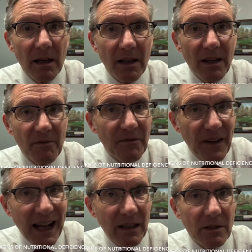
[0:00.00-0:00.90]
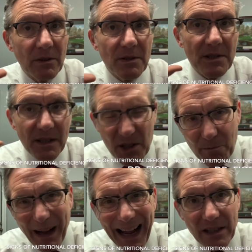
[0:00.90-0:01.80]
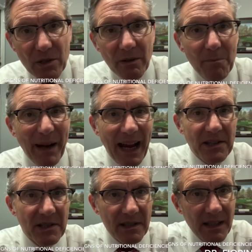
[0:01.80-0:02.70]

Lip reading: in follicles, in spots, or in patches.